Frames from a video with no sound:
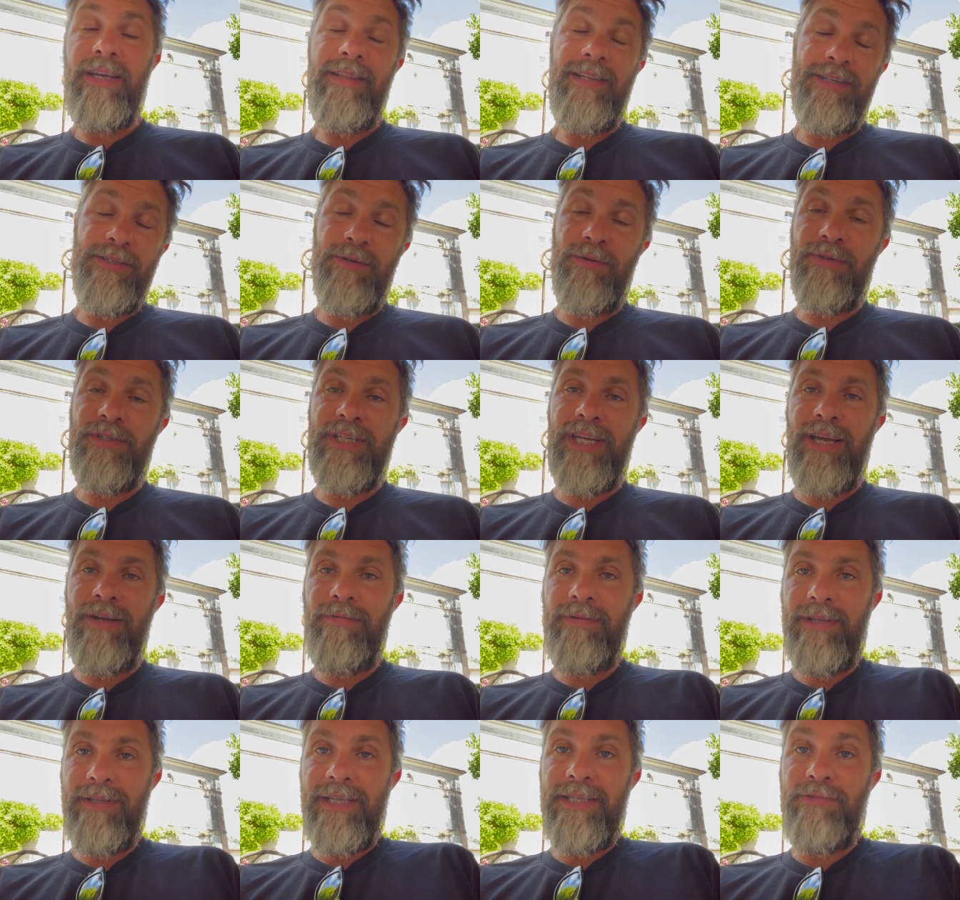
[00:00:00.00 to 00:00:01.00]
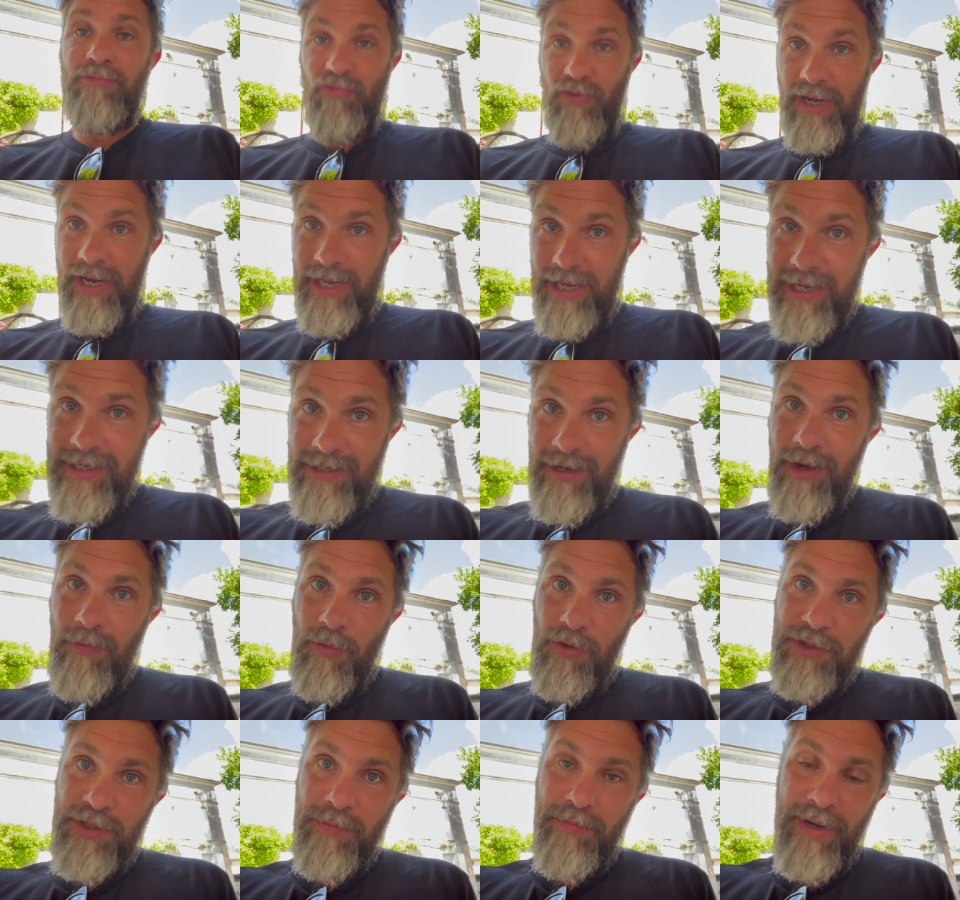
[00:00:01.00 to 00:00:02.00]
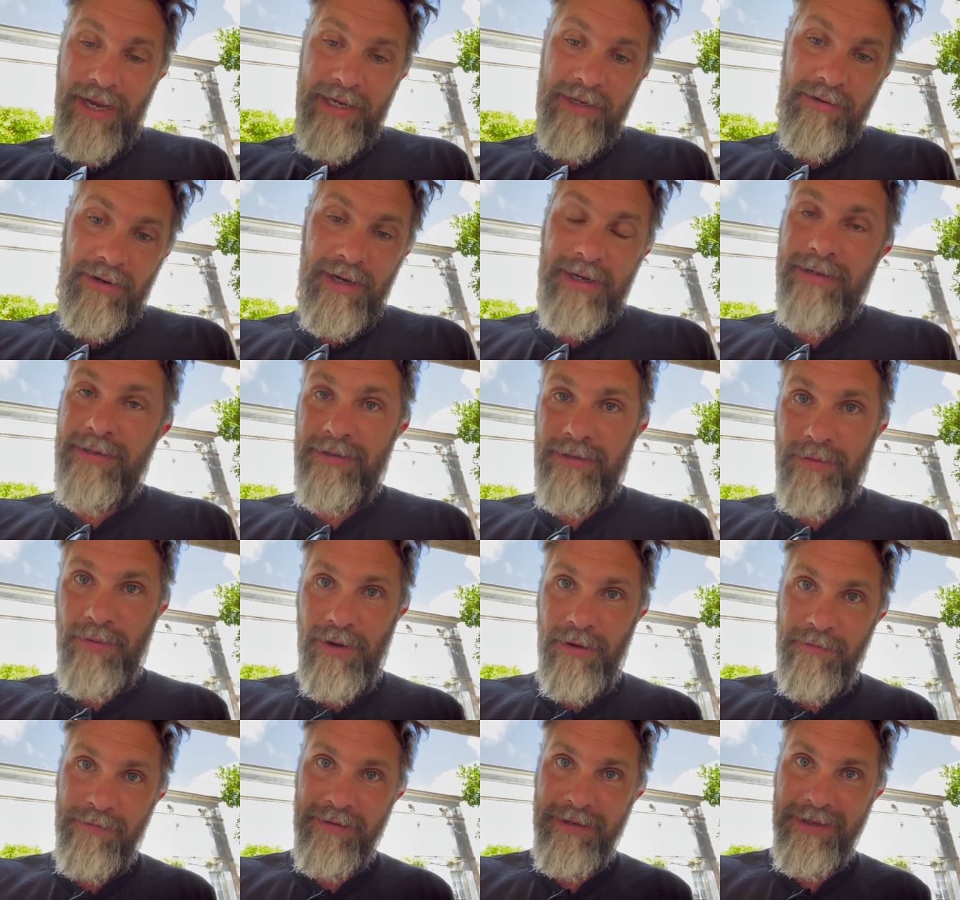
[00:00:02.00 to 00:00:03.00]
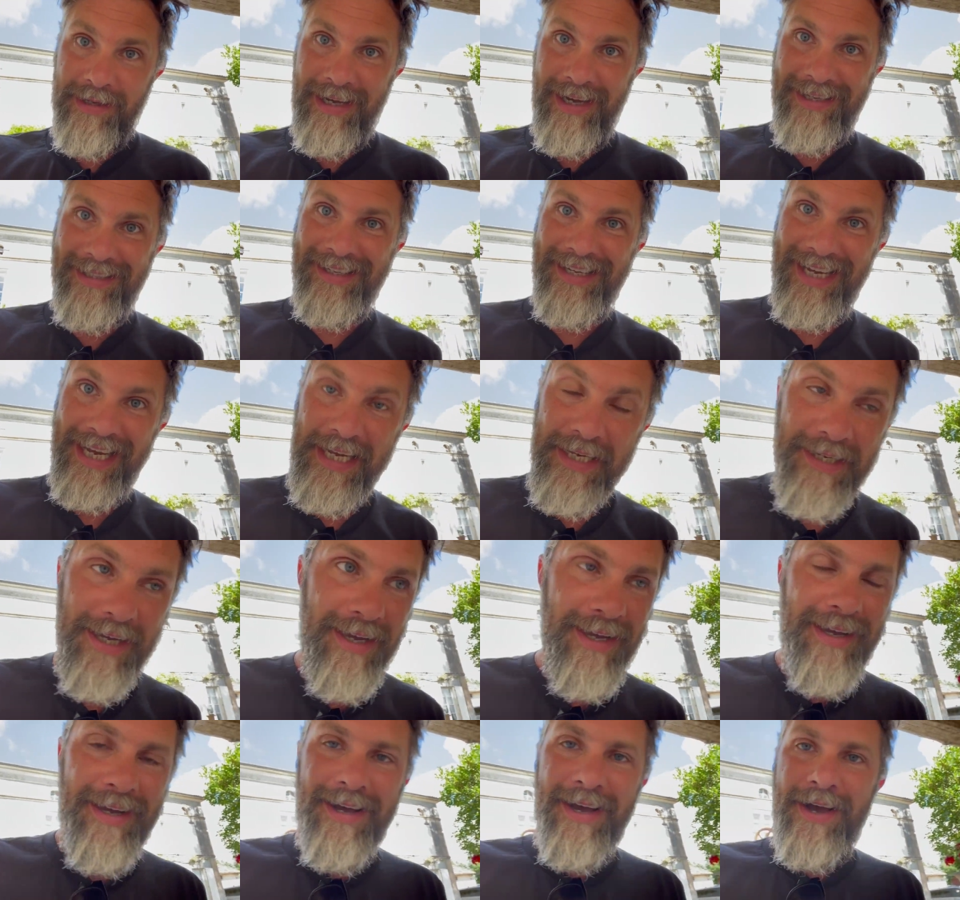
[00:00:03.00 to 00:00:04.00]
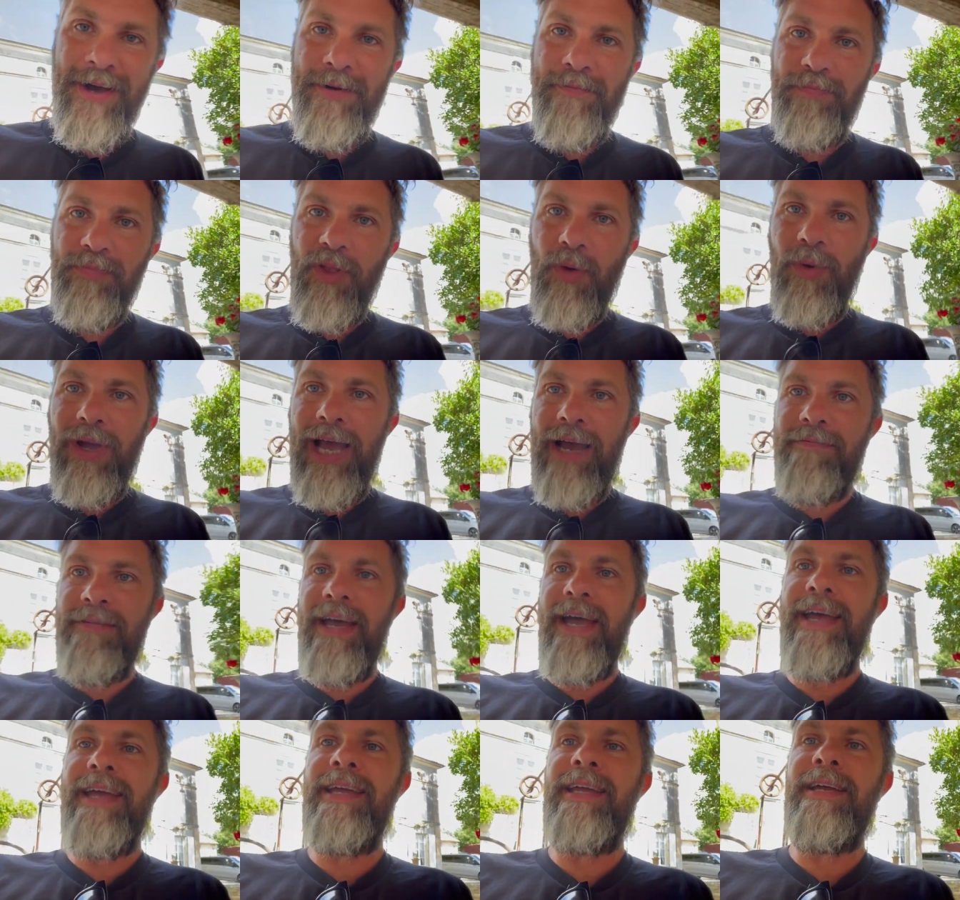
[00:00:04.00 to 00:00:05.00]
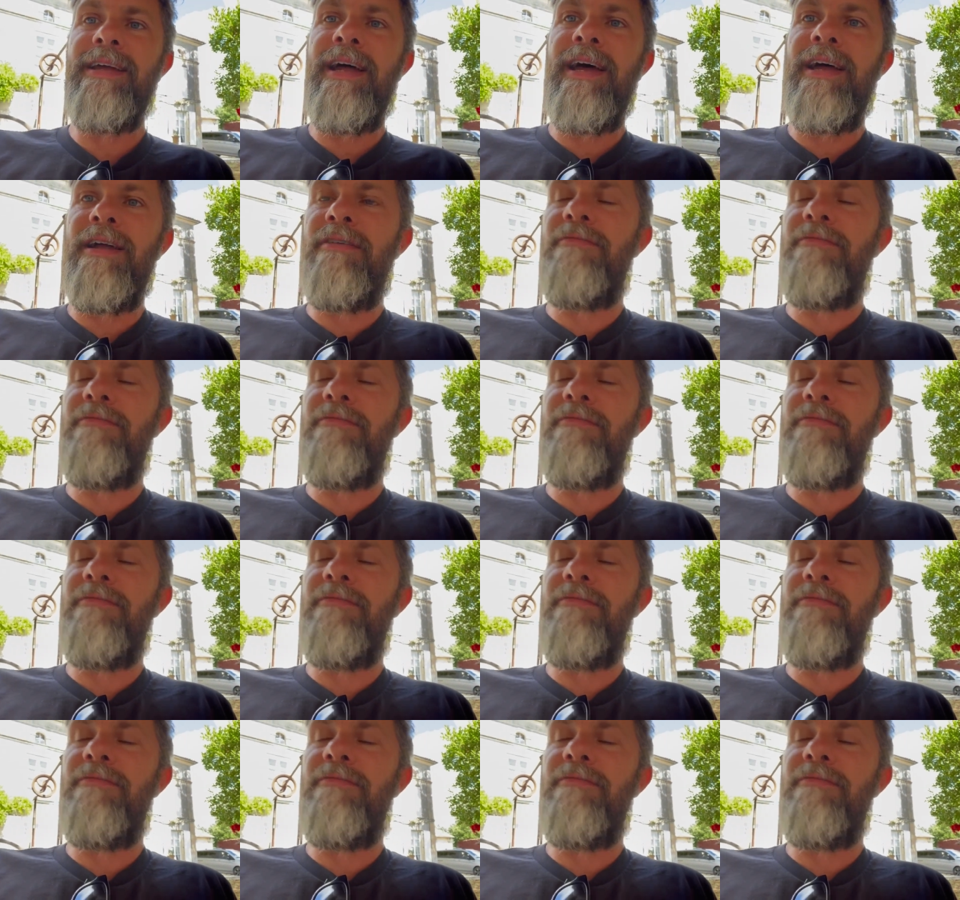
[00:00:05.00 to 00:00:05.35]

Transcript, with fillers: There's also, and this really is like watching paint dry, and quite often the case it is, we have a